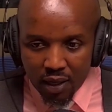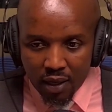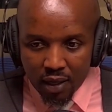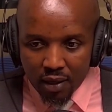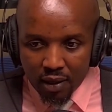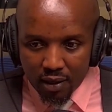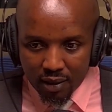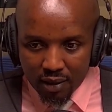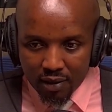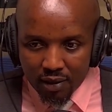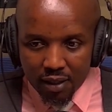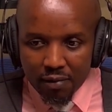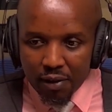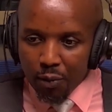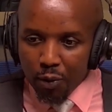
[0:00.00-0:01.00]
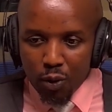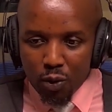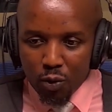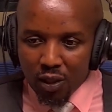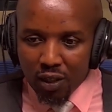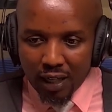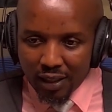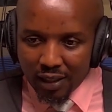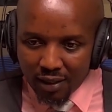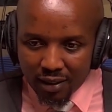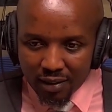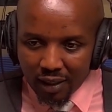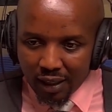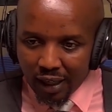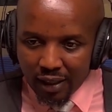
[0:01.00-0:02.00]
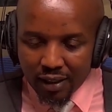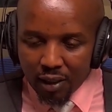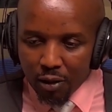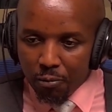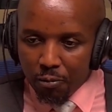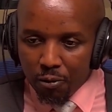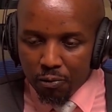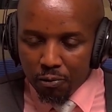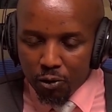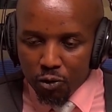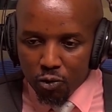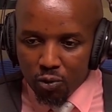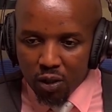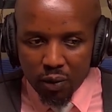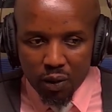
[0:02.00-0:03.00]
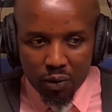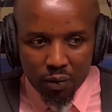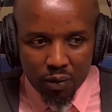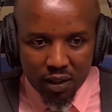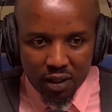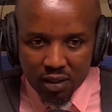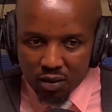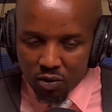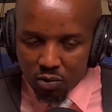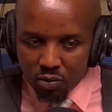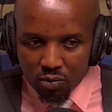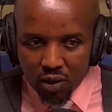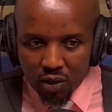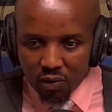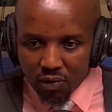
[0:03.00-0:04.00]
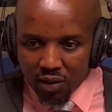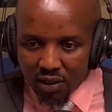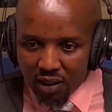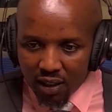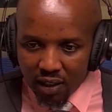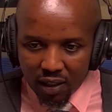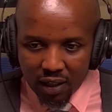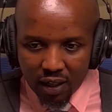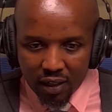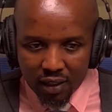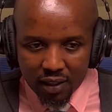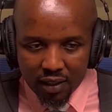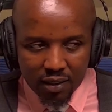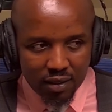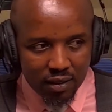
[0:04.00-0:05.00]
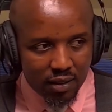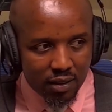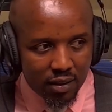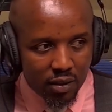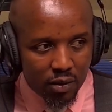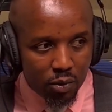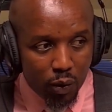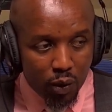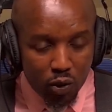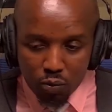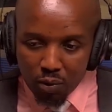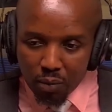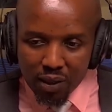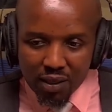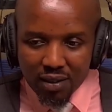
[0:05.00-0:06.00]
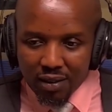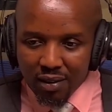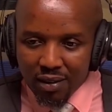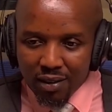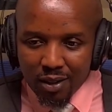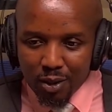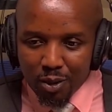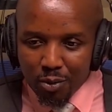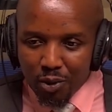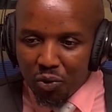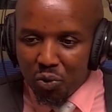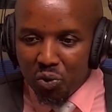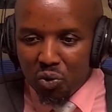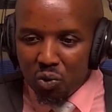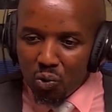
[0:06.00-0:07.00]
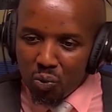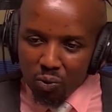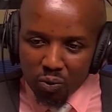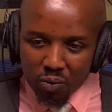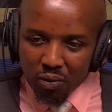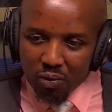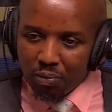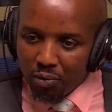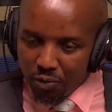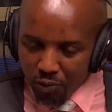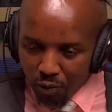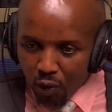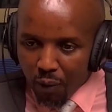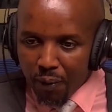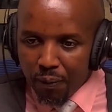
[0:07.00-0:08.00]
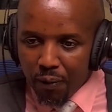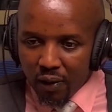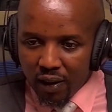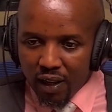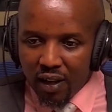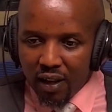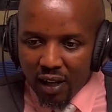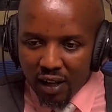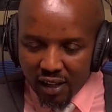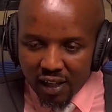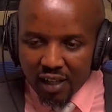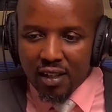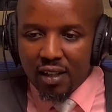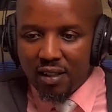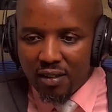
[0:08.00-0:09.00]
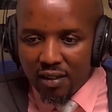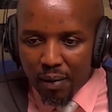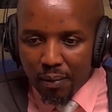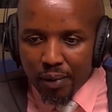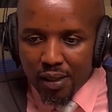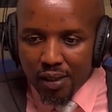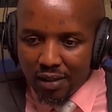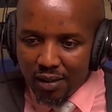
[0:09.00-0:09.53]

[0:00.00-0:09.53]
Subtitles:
Yes. Even when you're doing cartels, I can tell you for sure, when we went to one of the steel cartels, we went to Mombasa, went to Kisumu, flew our people there and raided these companies at